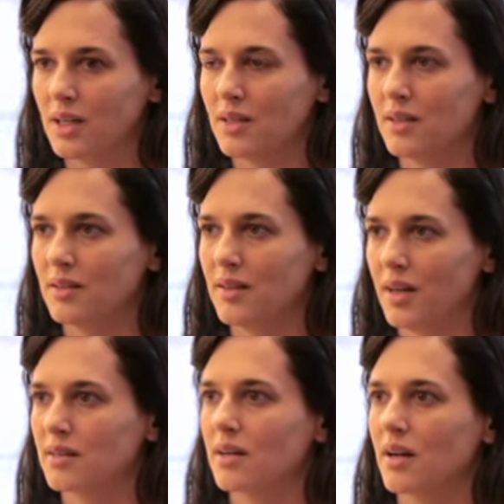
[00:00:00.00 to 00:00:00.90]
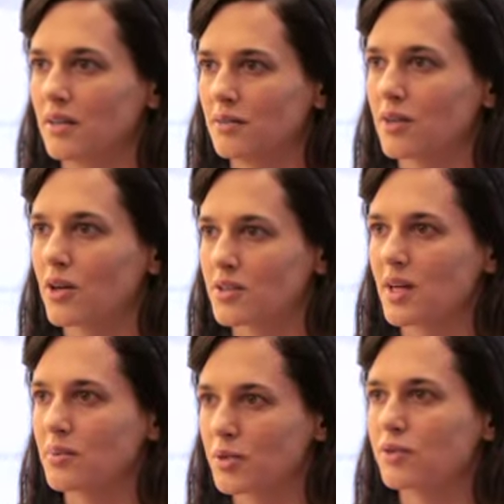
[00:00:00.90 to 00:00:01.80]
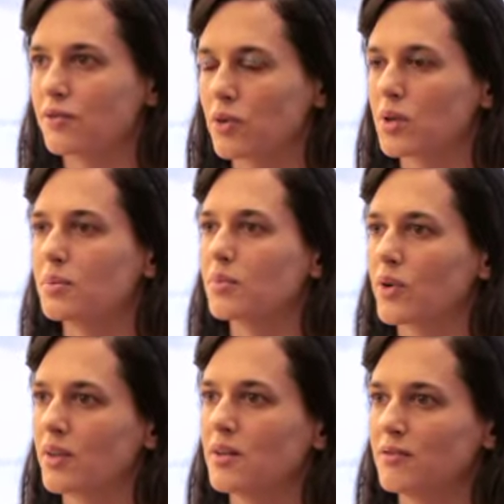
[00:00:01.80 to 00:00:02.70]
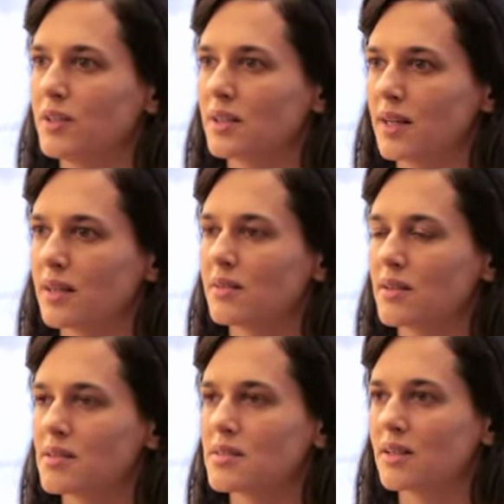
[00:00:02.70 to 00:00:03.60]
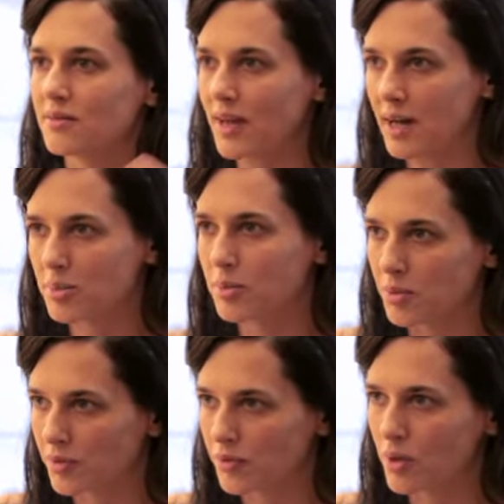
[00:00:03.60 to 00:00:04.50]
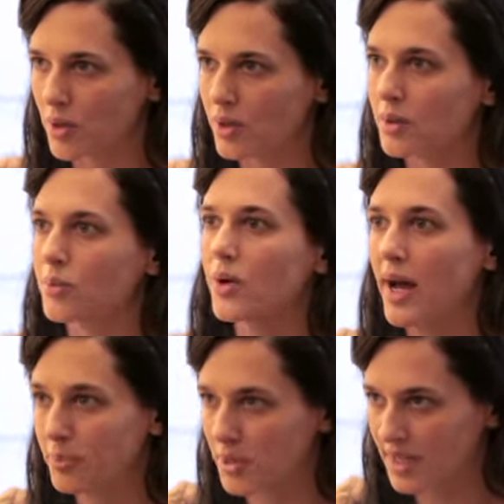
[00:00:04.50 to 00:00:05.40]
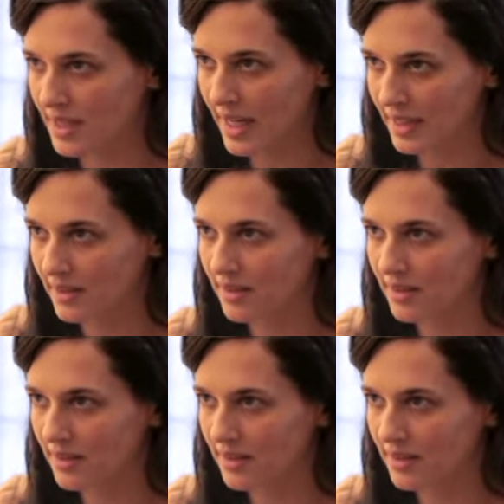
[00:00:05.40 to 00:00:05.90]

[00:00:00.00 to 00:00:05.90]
in that kind of archetypal form where they feel like things that have happened before and will happen again.